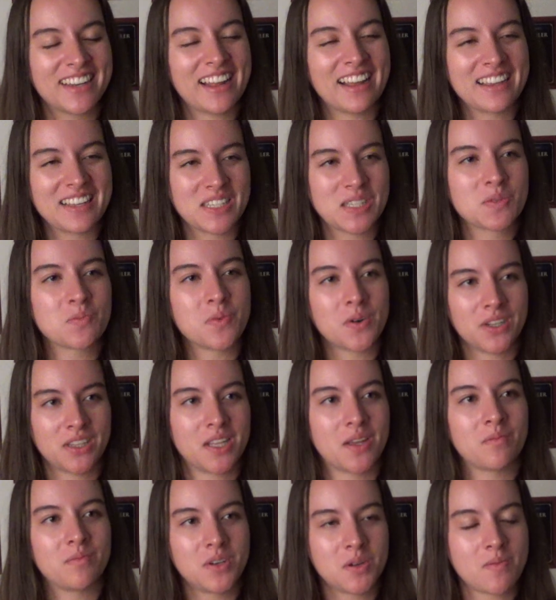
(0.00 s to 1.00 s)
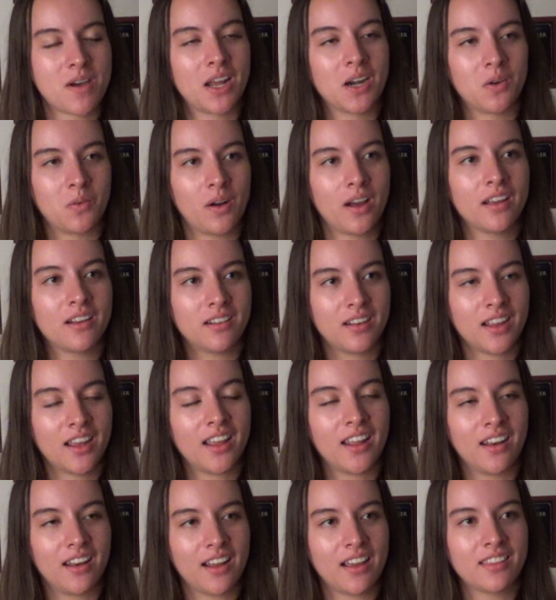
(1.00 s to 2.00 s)
can support them no matter what.
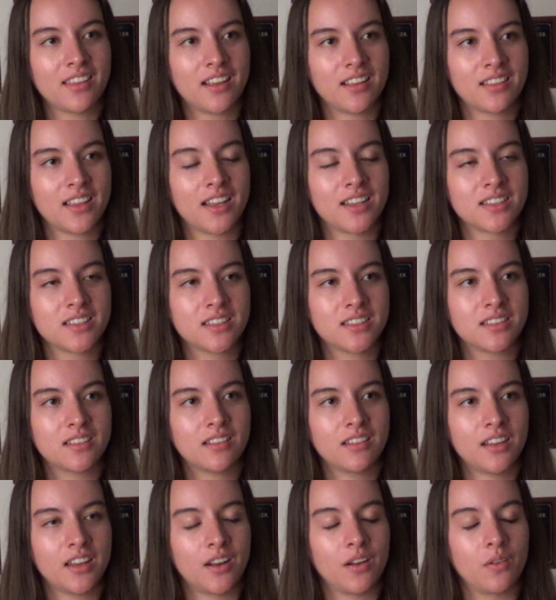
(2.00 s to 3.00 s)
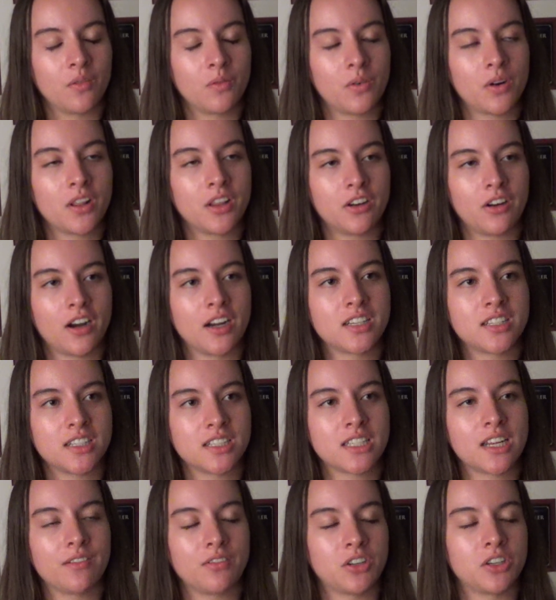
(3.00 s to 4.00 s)
And I think that's one of the greatest
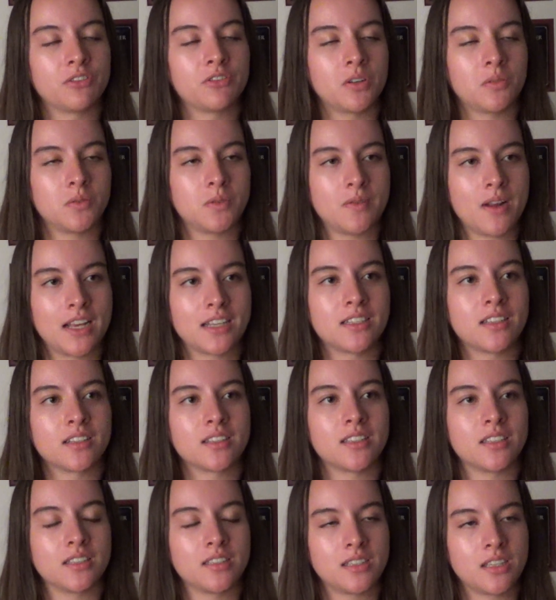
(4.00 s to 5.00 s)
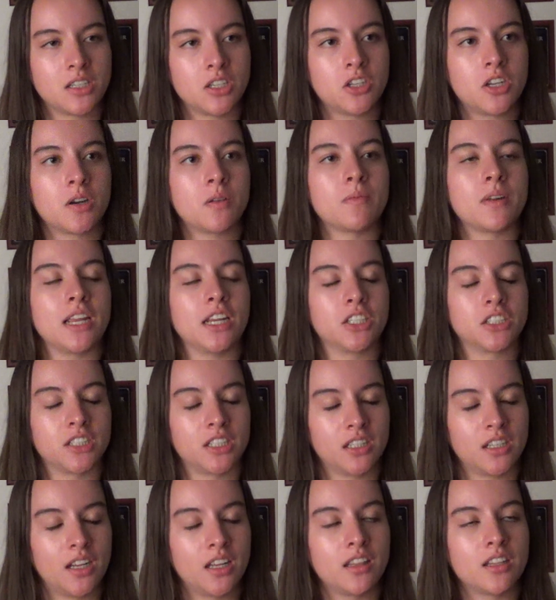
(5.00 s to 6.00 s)
things I've learned from gymnastics is the
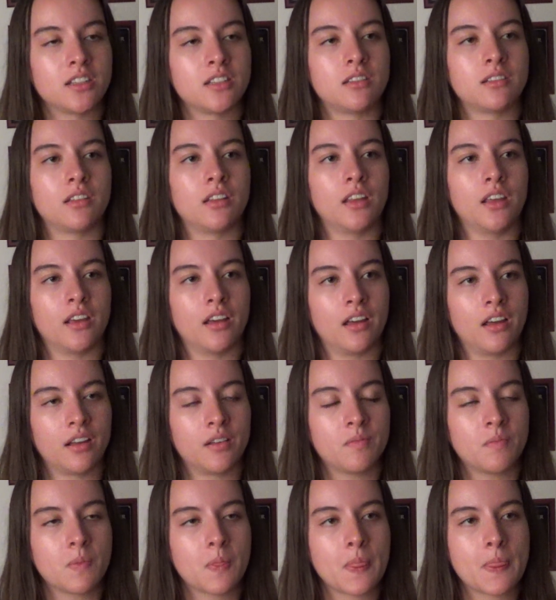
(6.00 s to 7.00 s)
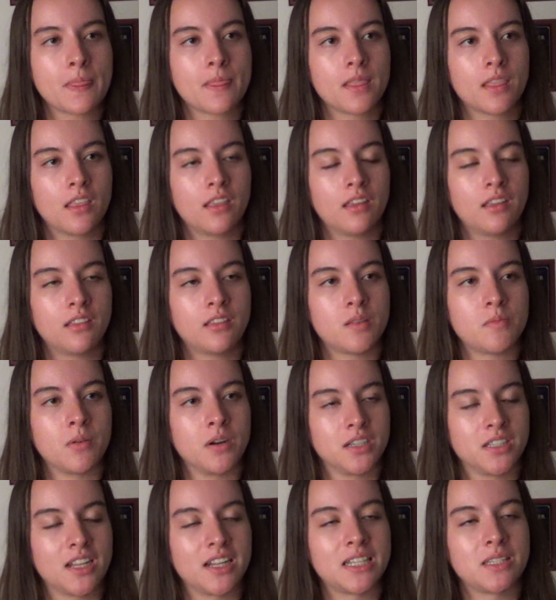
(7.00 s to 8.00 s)
determination and the
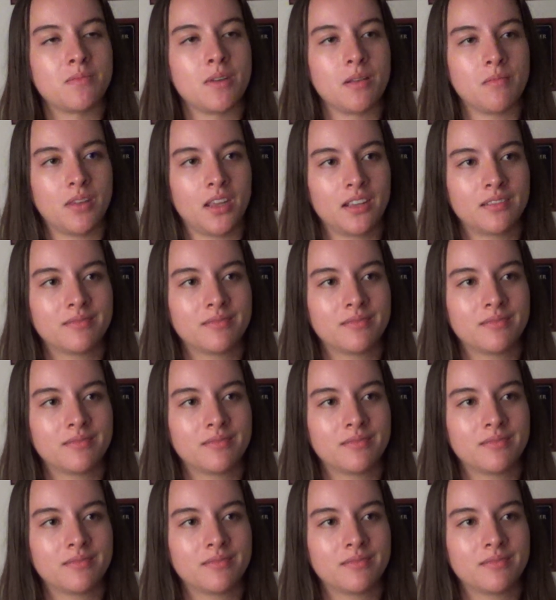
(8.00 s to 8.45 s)
person that's made me.